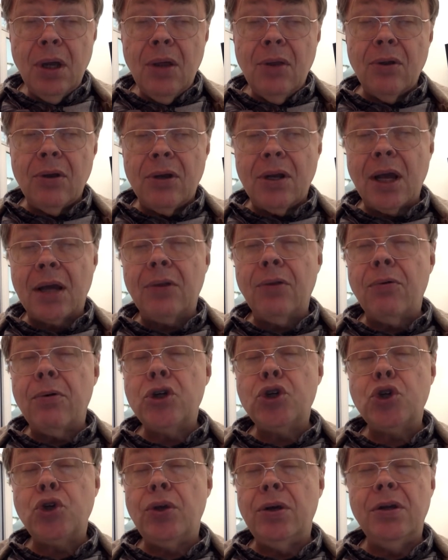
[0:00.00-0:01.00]
the
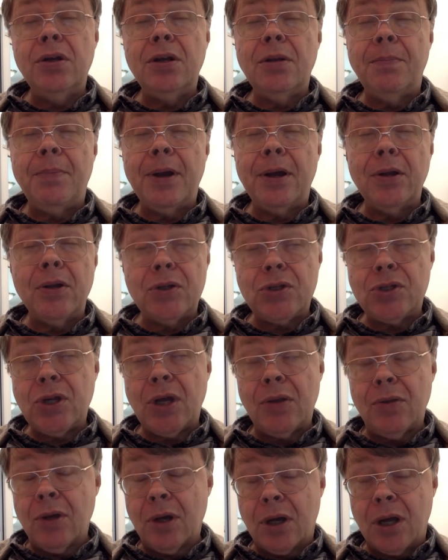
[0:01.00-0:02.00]
Declaration of Independence
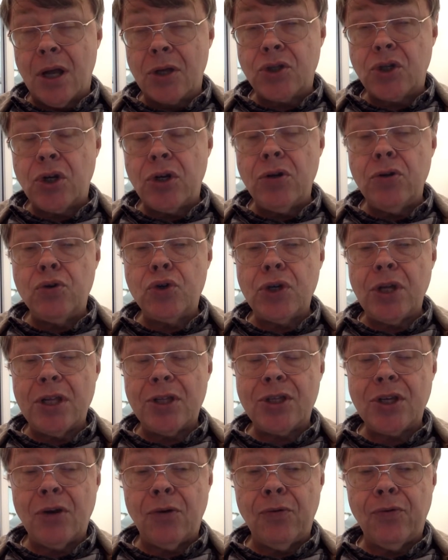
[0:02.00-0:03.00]
and the Constitution
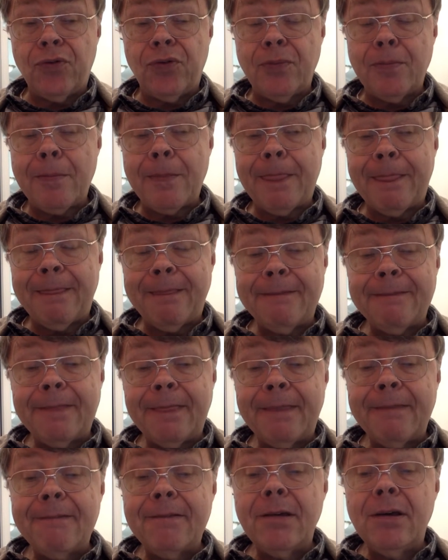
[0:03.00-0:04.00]
itself,
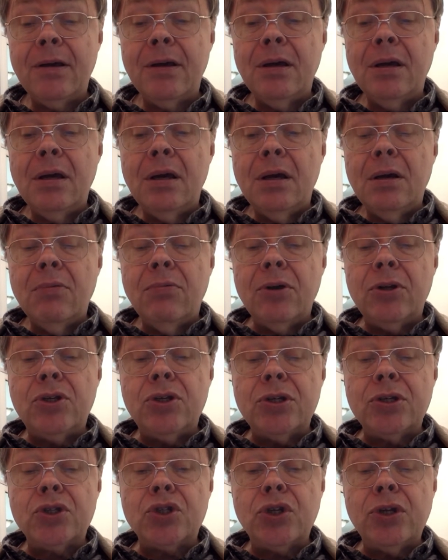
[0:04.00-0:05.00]
which
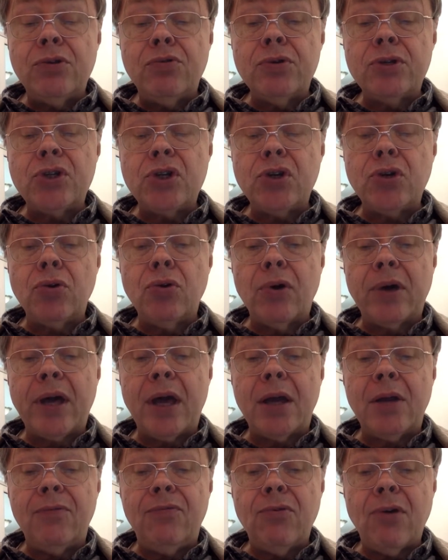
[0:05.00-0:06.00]
is interesting to look
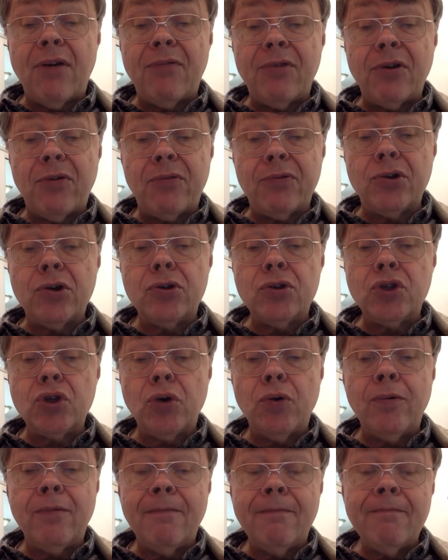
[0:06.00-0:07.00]
at if you have never done
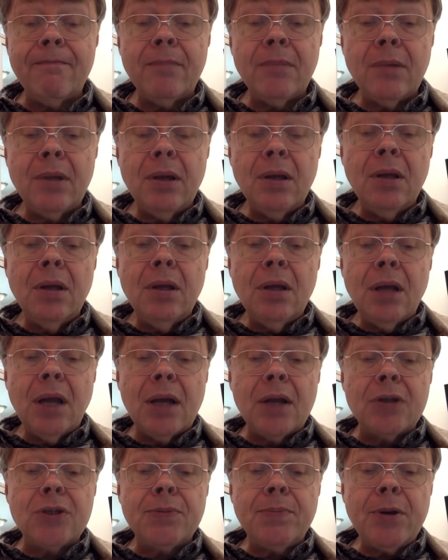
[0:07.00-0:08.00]
so, and
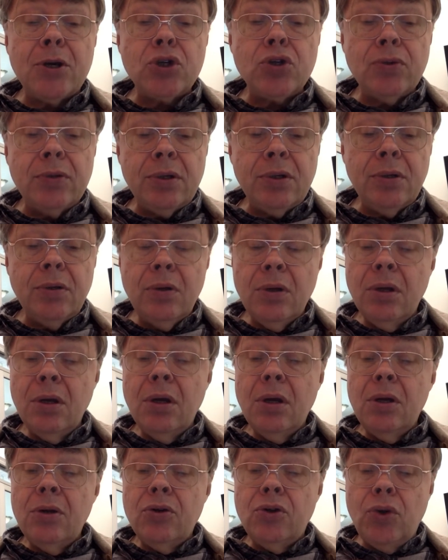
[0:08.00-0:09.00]
especially
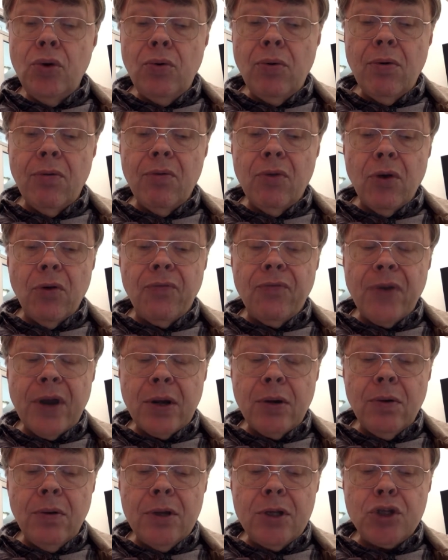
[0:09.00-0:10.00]
2 of the
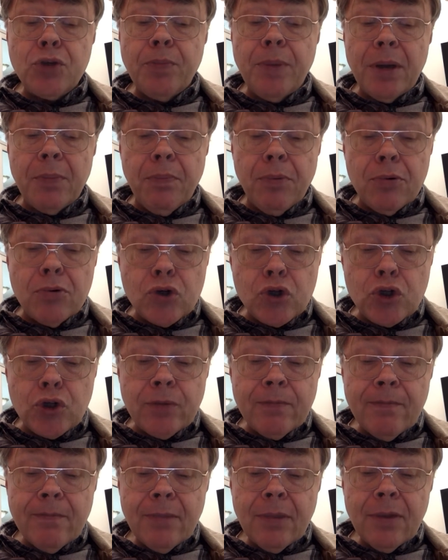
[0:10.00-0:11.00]
Federalist Papers
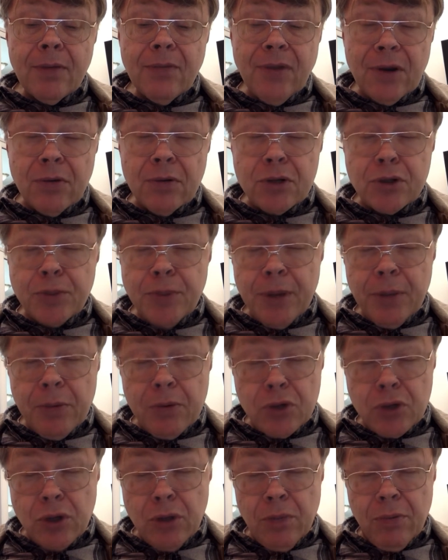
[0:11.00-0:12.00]

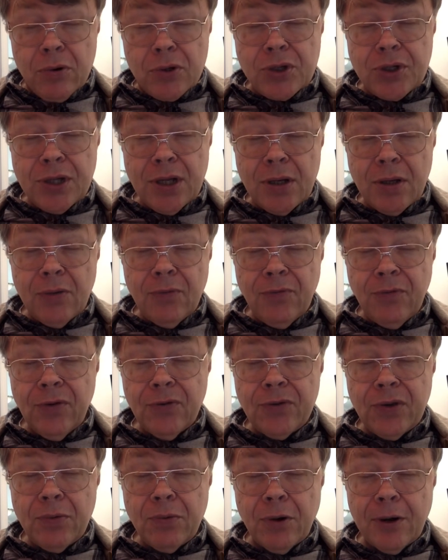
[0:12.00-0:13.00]
numbers 10 and
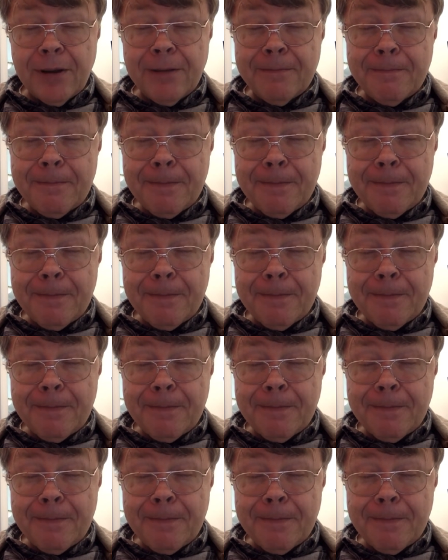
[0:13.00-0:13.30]
51,